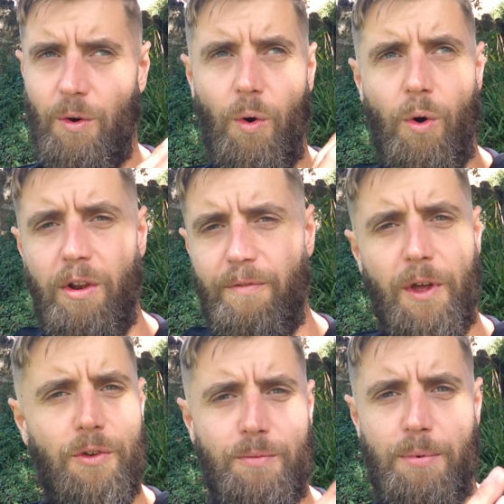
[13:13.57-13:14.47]
All of
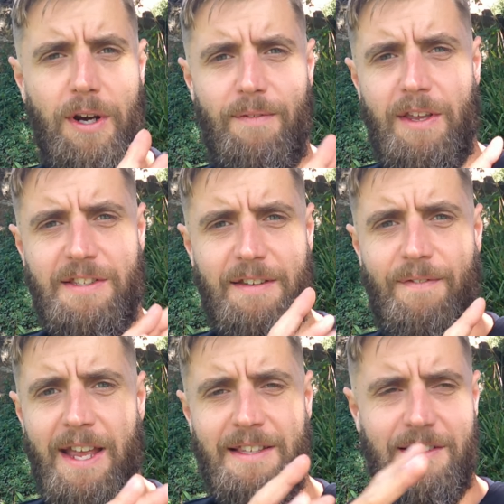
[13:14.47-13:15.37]
those previous
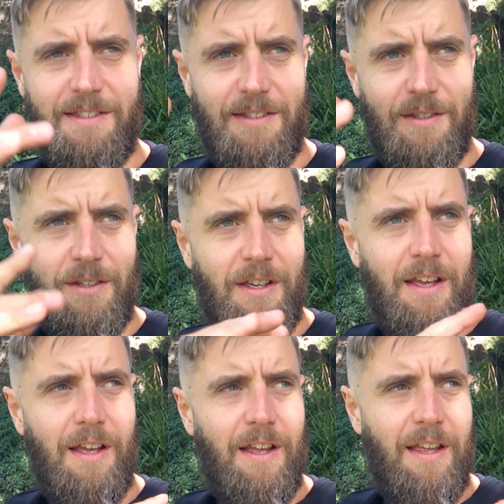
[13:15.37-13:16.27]
events,
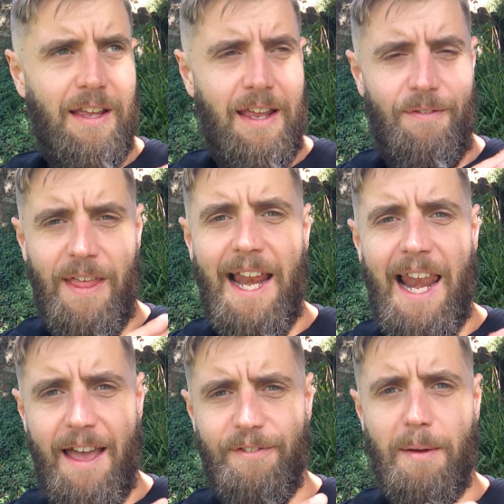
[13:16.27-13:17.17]
if they
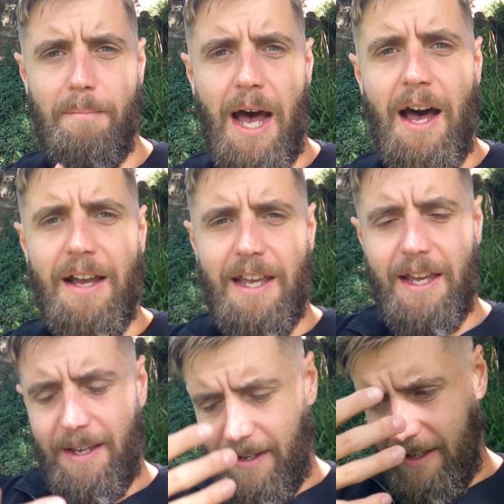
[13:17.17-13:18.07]
left a mark,
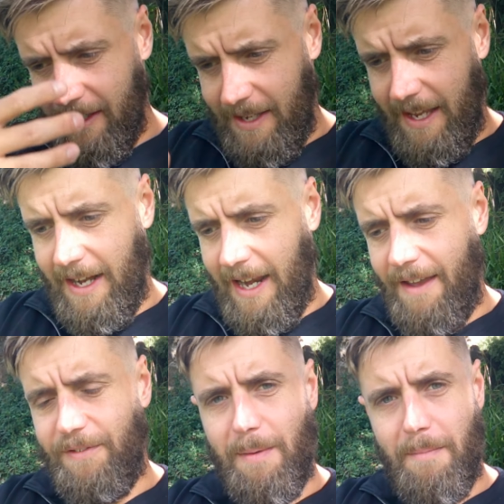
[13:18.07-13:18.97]
it
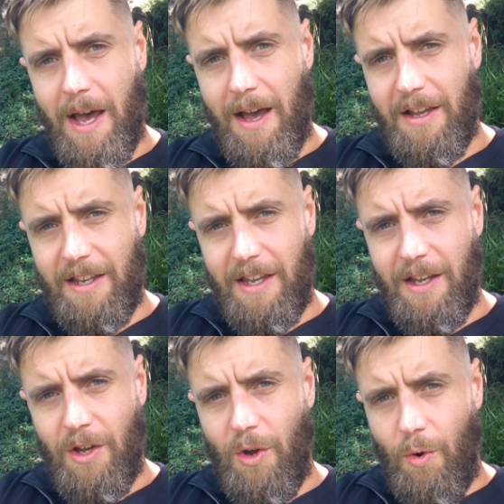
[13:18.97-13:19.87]
left a mark
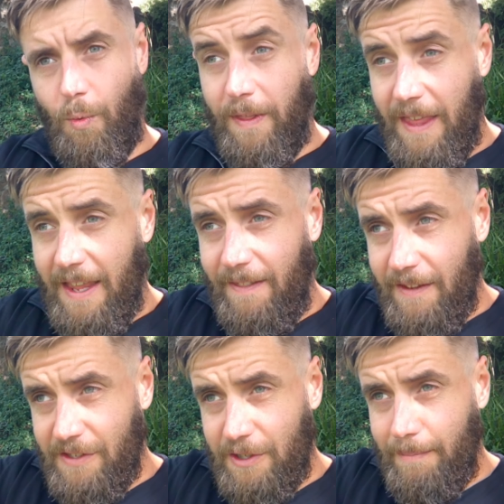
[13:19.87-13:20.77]
within
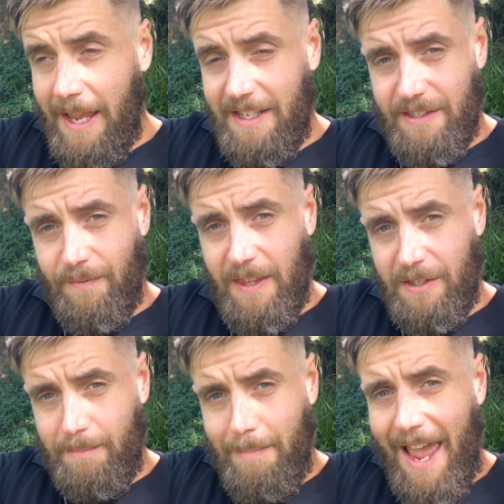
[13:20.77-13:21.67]
the space of
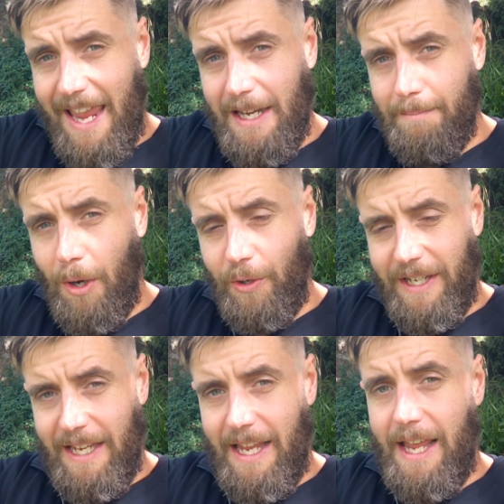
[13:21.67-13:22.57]
this pain
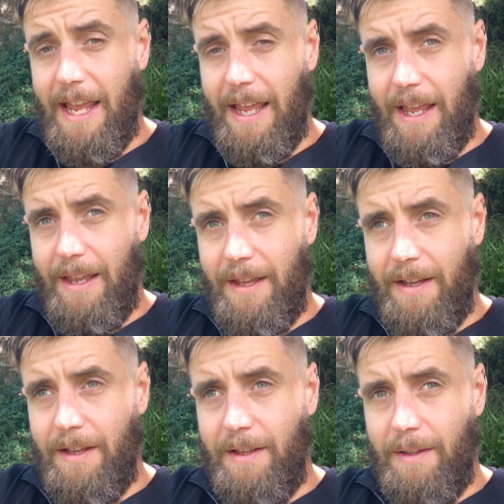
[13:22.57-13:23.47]
body here.
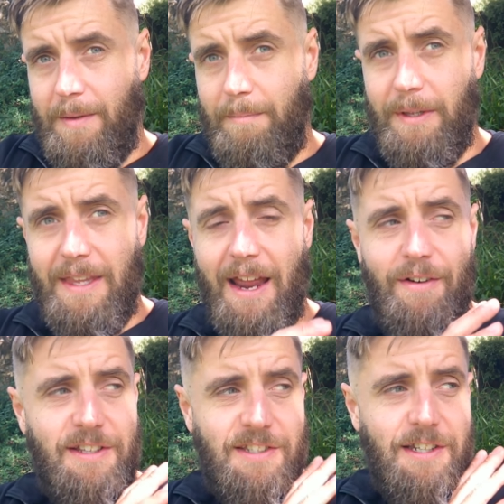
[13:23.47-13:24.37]
But there
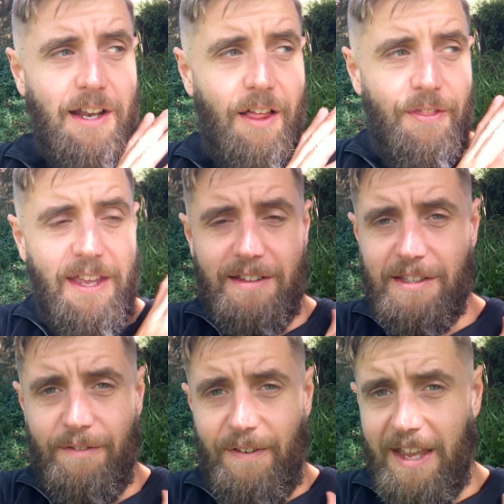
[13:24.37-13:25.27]
is nothing
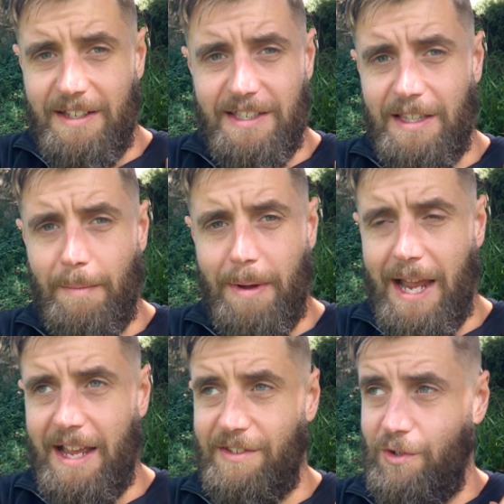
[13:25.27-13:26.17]
to fix in the
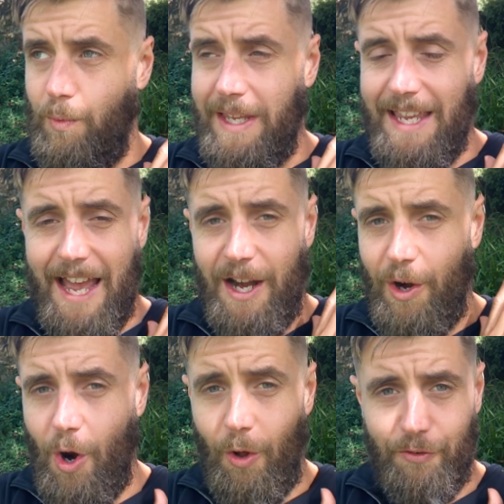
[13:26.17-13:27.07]
past. We
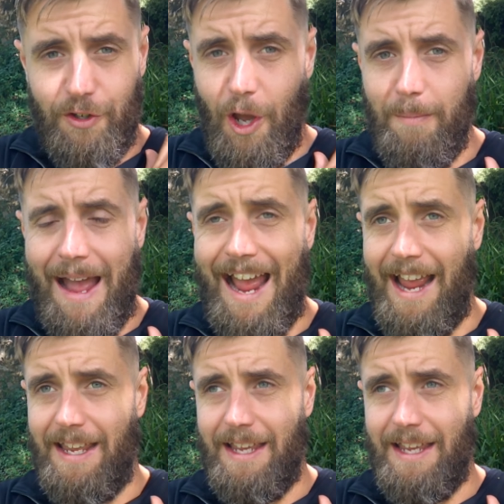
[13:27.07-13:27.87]
cannot go back.